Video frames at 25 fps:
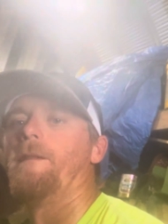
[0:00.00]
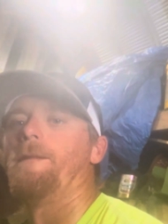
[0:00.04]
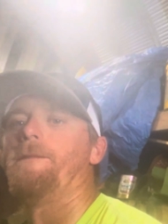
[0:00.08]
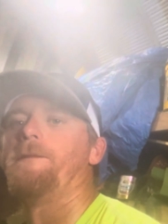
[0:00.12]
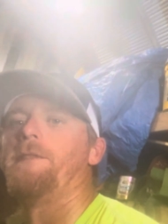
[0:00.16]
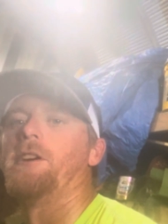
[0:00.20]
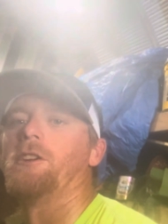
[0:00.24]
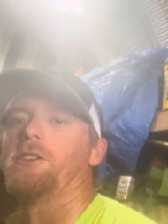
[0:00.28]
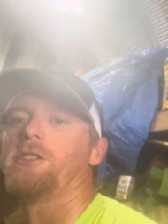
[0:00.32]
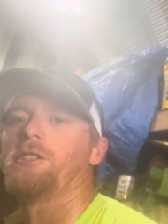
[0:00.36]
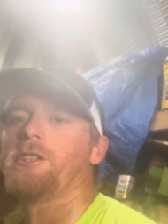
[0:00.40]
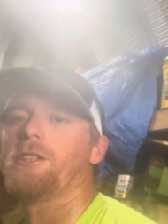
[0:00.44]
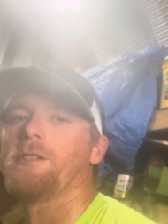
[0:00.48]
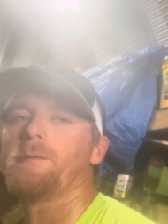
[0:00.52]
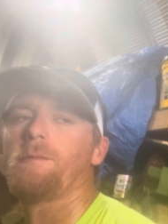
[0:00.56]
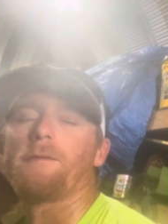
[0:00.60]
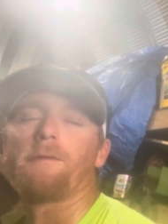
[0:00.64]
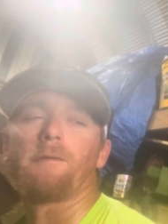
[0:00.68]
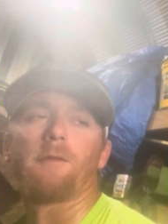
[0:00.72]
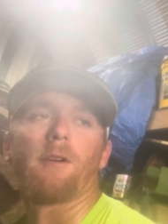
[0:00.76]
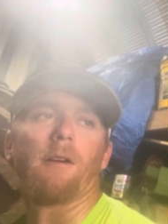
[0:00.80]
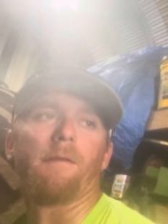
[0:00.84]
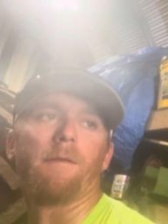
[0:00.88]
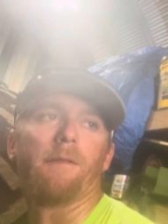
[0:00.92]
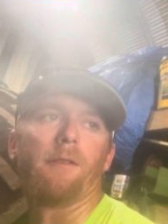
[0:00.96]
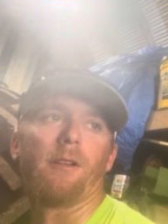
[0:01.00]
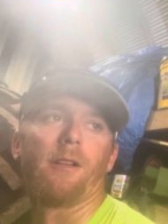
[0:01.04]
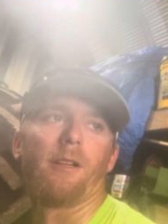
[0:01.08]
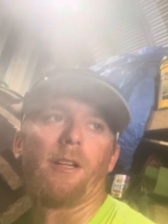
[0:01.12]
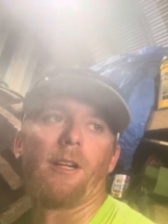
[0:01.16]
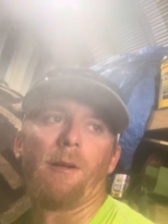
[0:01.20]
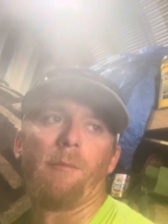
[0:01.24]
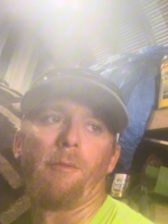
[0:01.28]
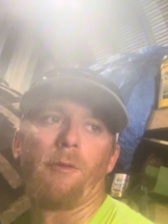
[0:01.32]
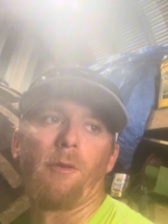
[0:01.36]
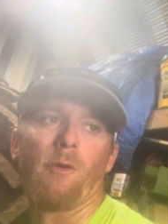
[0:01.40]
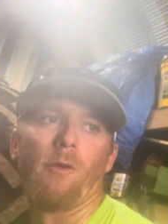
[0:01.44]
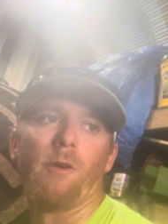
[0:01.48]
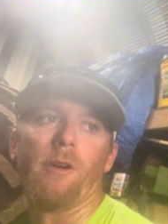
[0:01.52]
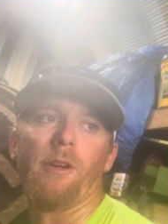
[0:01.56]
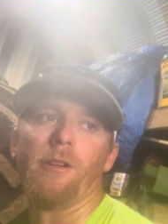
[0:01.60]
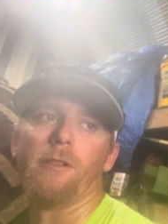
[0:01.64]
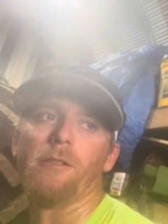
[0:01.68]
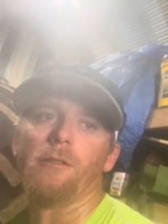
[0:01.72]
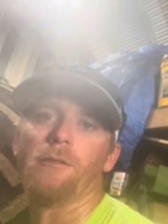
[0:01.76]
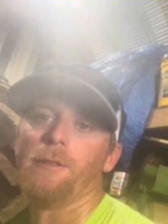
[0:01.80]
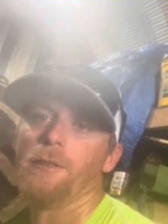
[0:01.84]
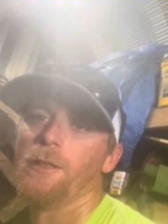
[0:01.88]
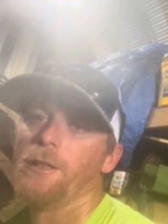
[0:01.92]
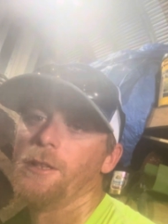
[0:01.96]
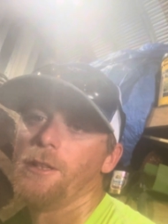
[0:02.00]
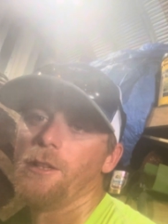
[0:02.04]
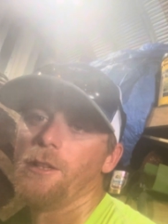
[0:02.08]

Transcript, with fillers: the functions before I filled it up with oil.